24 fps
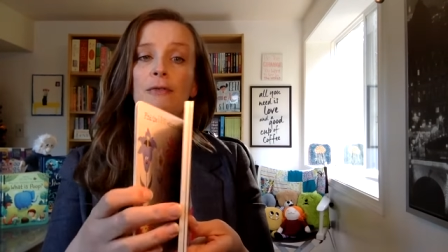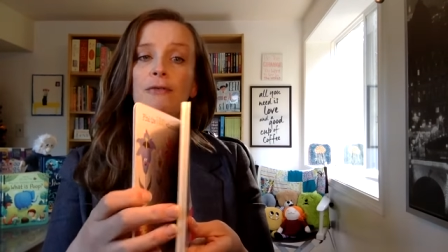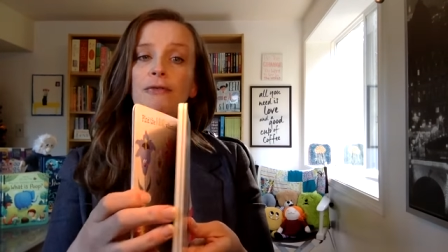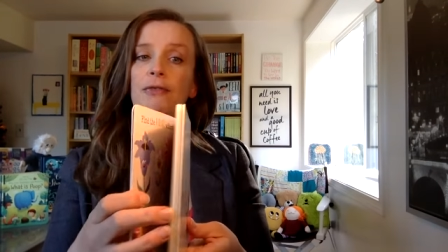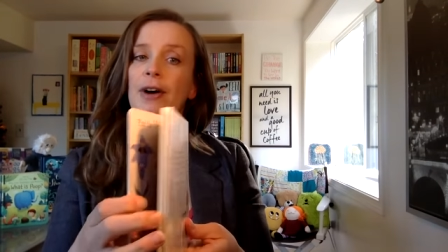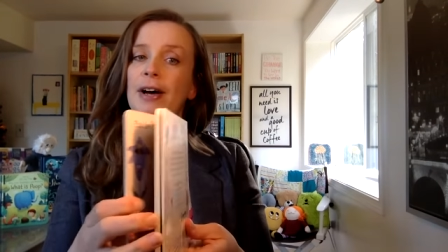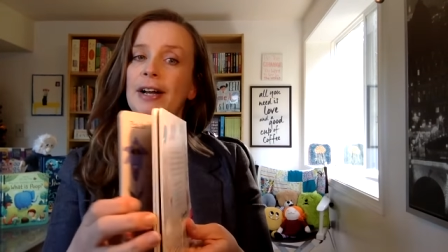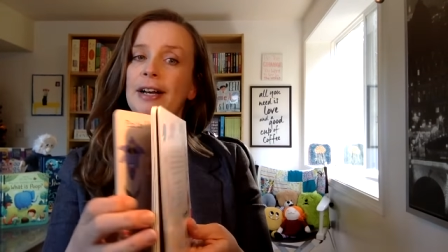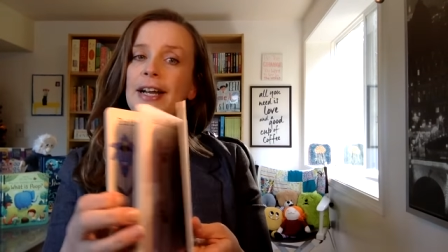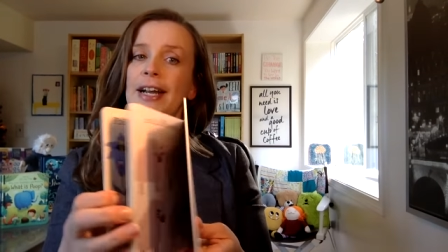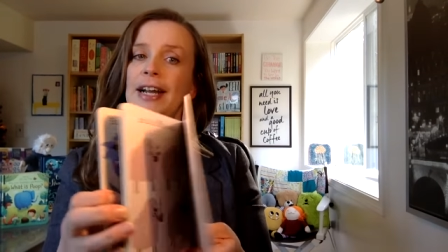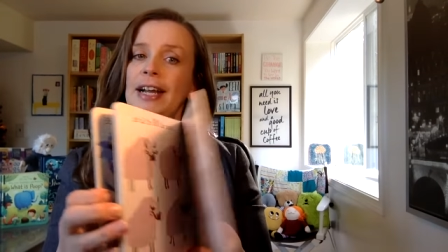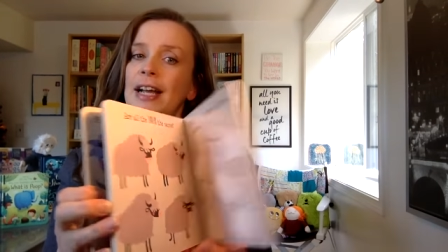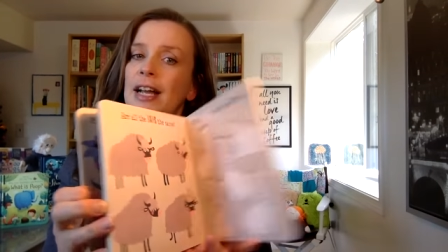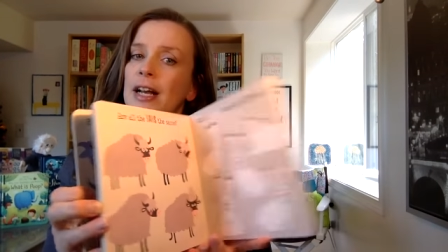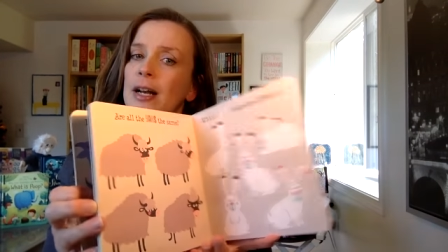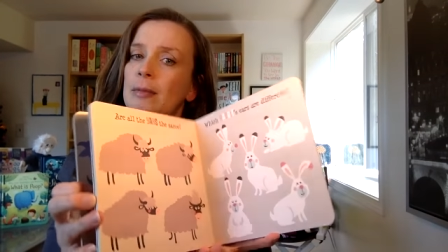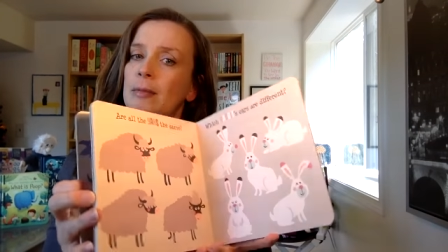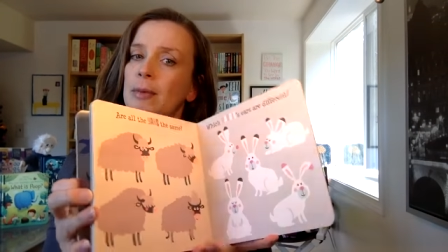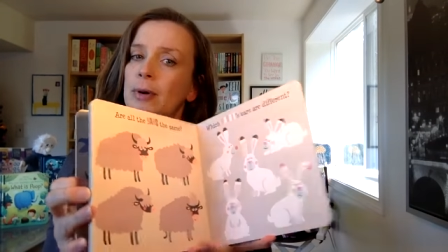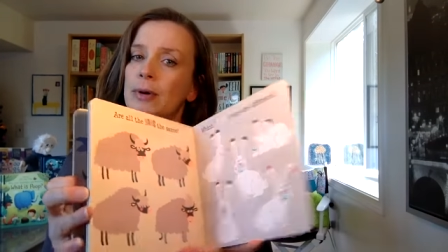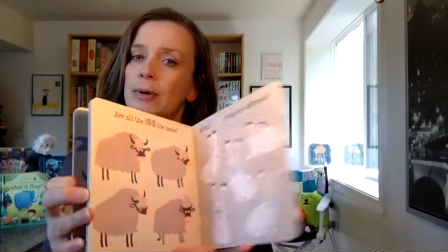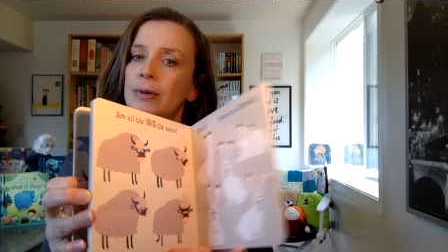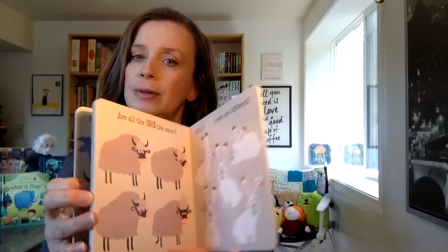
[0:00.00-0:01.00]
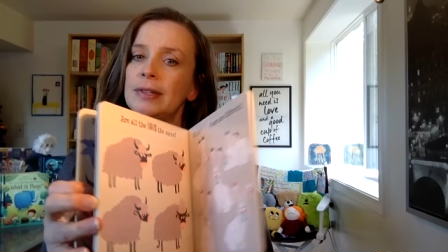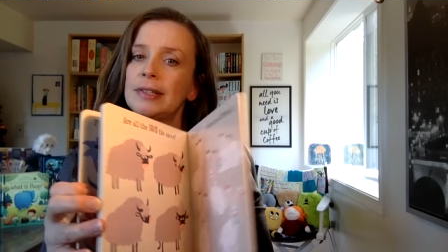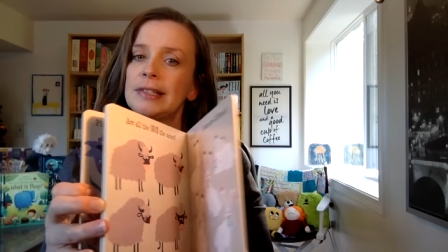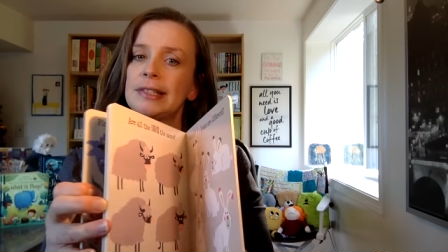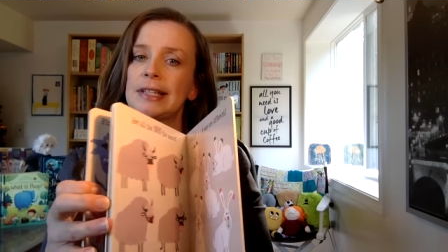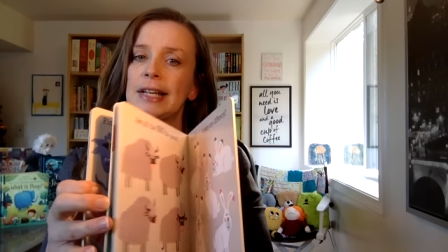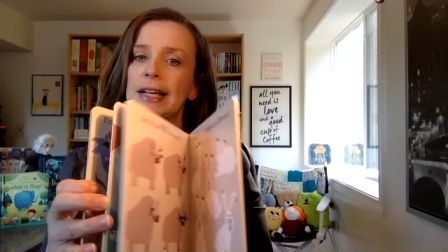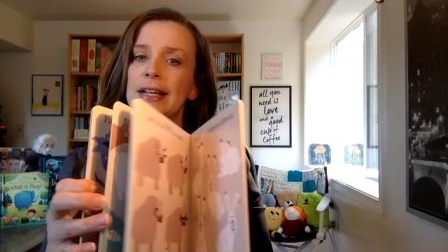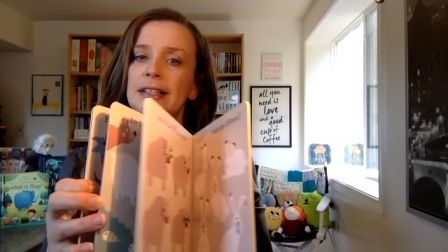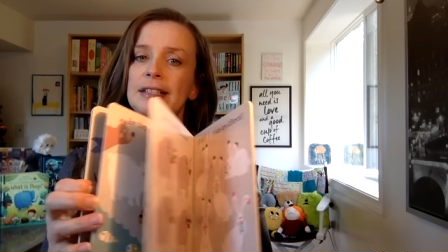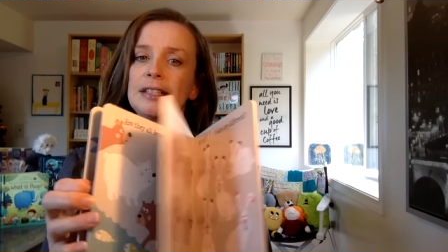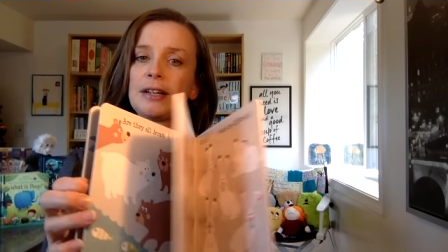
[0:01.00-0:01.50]
fun
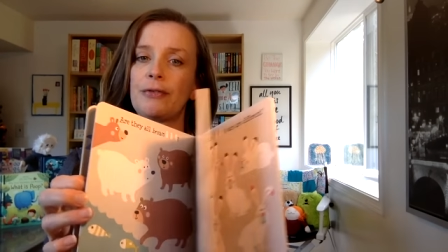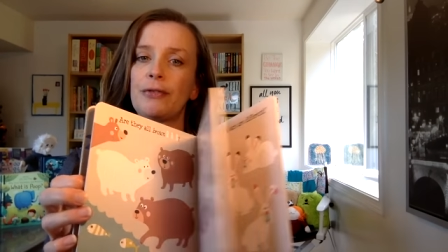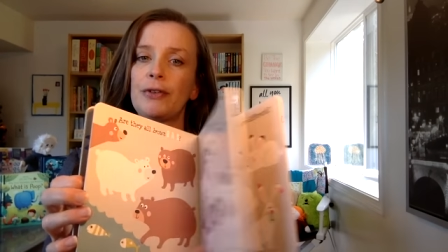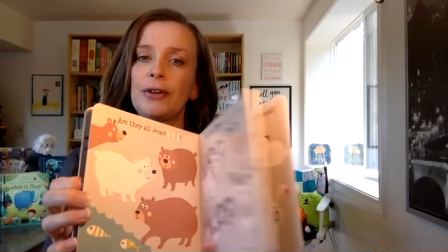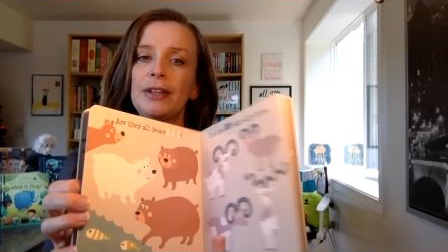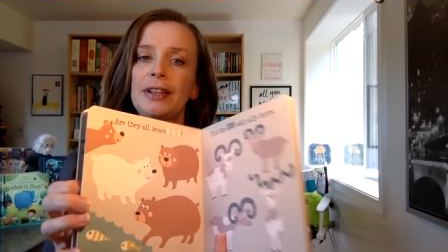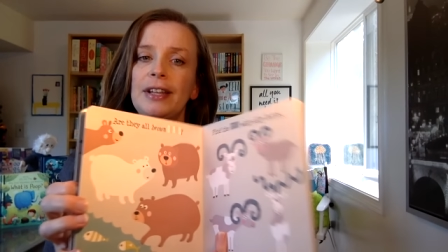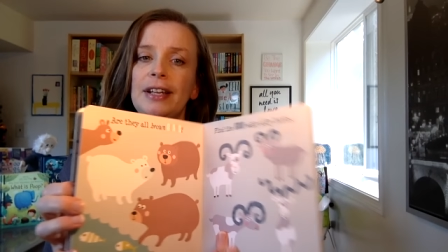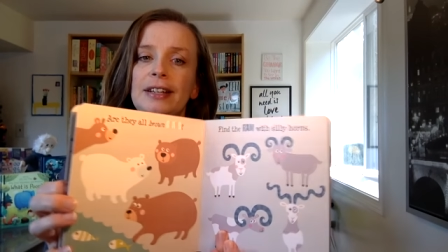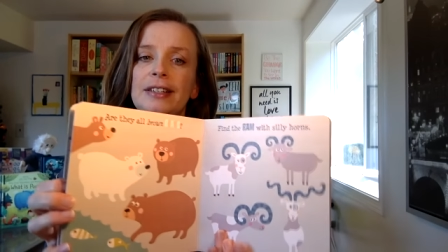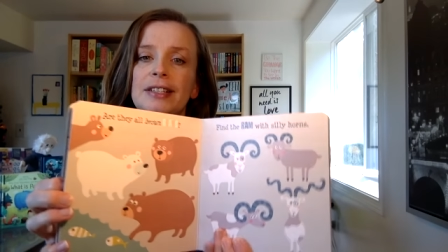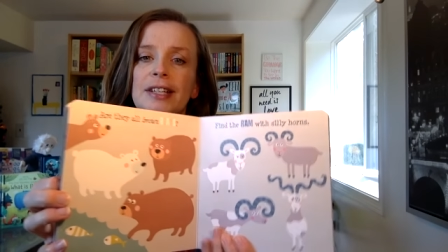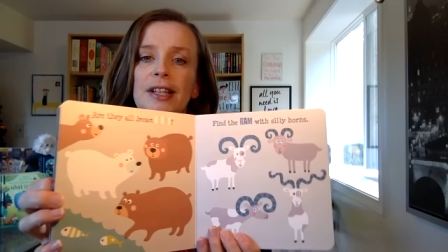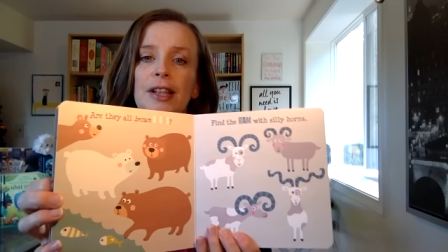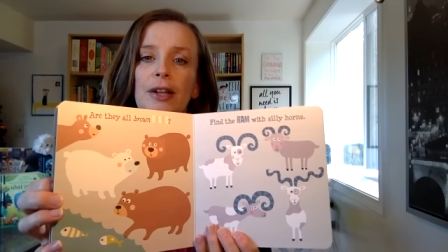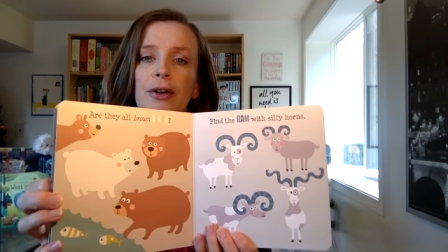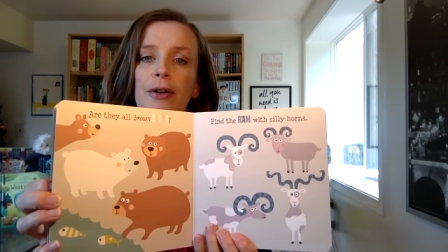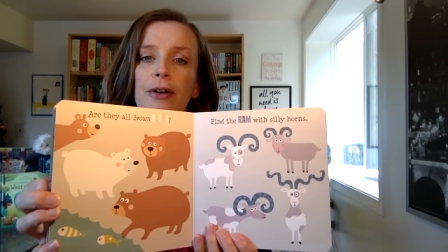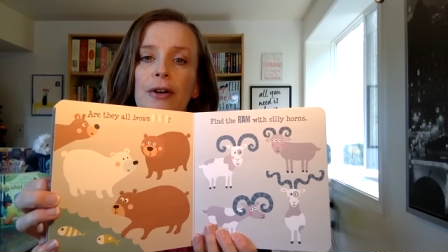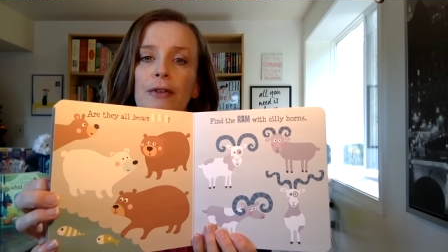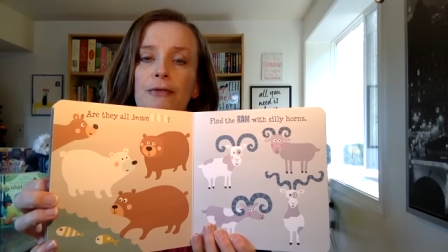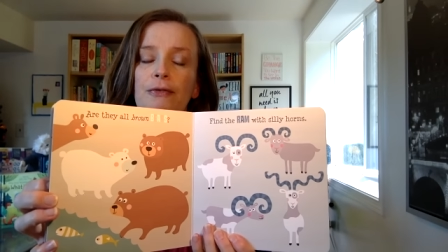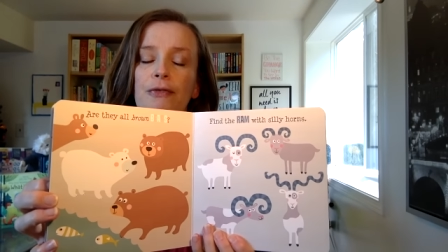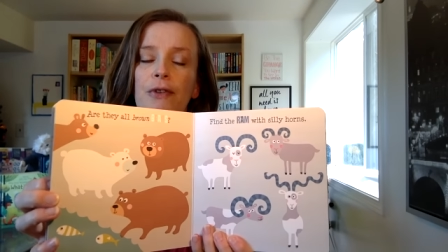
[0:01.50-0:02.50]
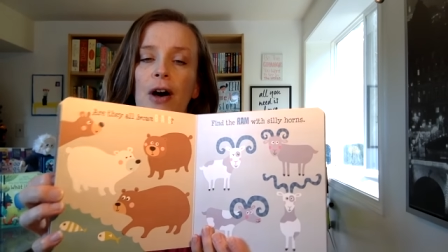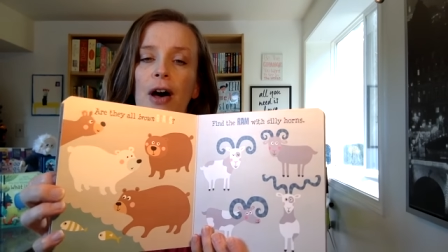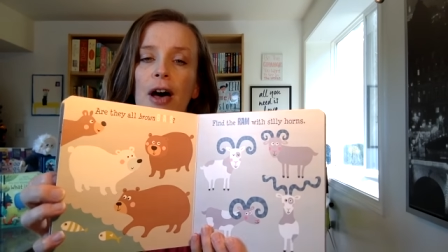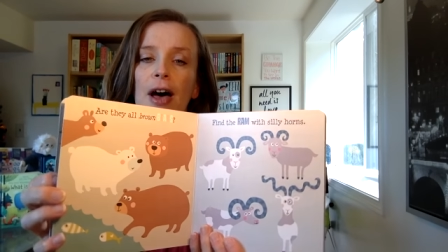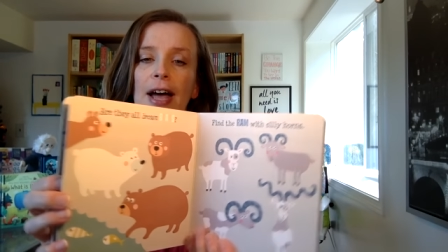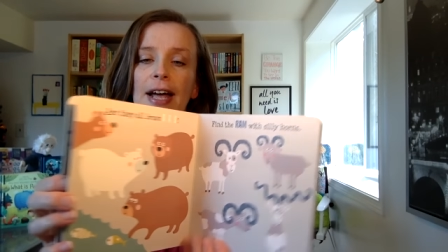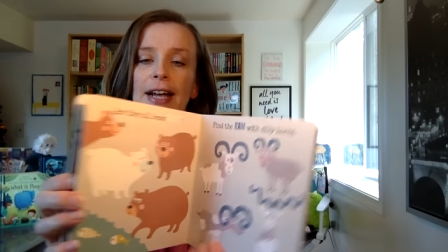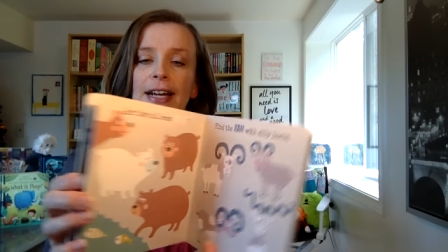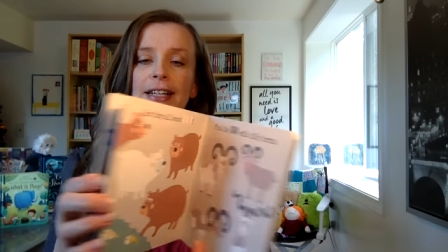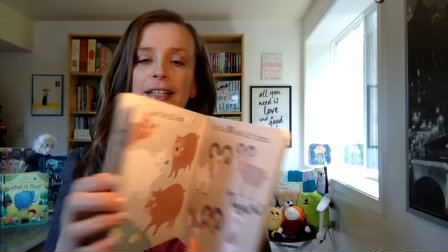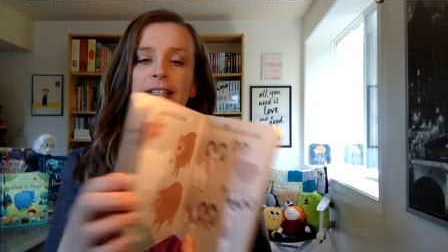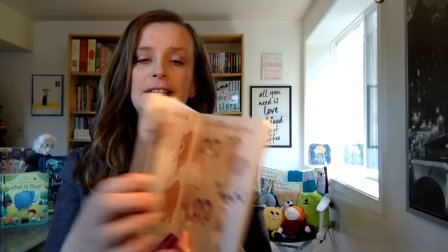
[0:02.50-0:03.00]
animals and different things that they're going to
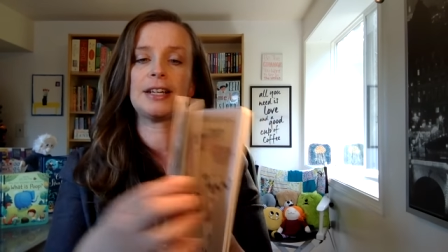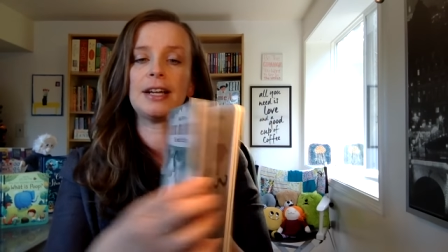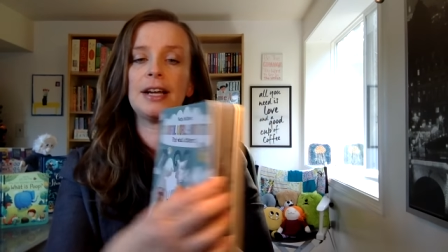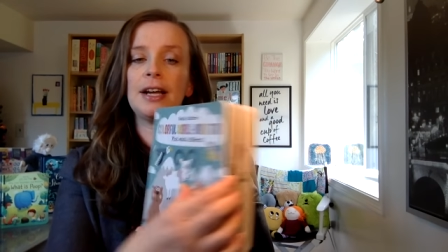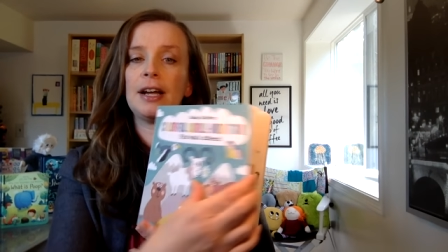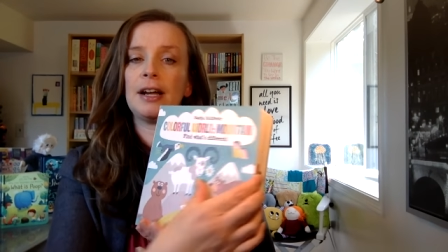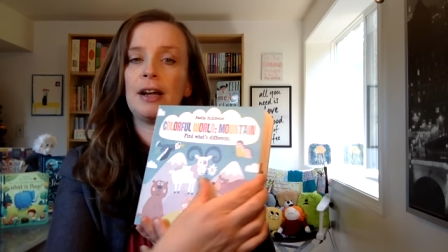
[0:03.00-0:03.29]
find